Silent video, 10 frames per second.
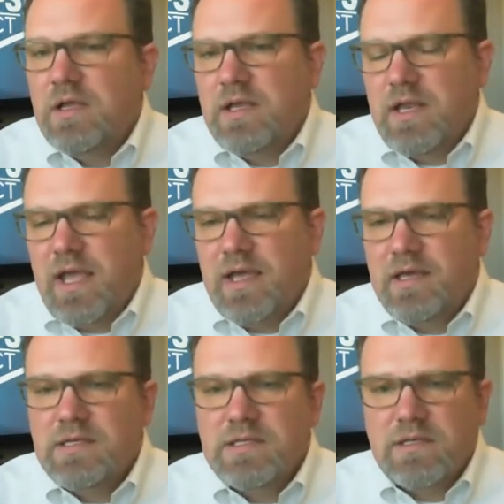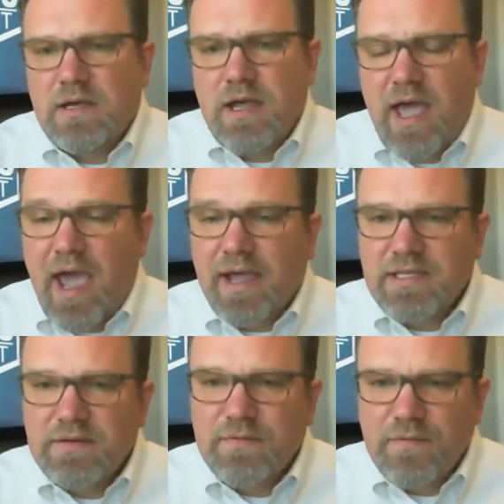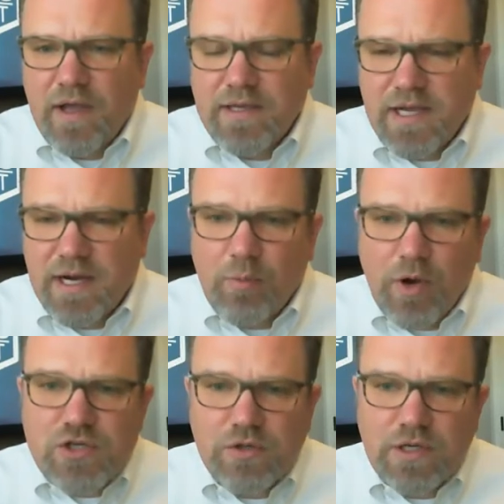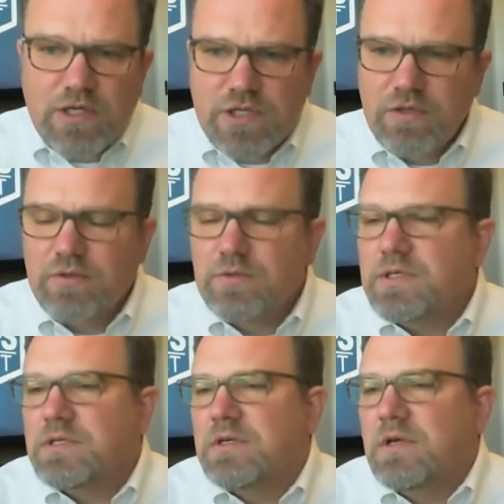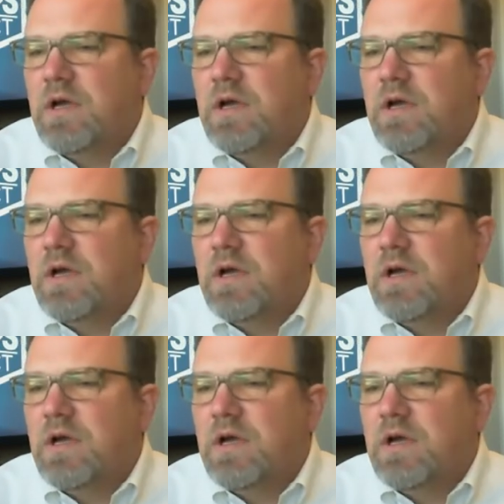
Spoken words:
It has active tire pressure issues.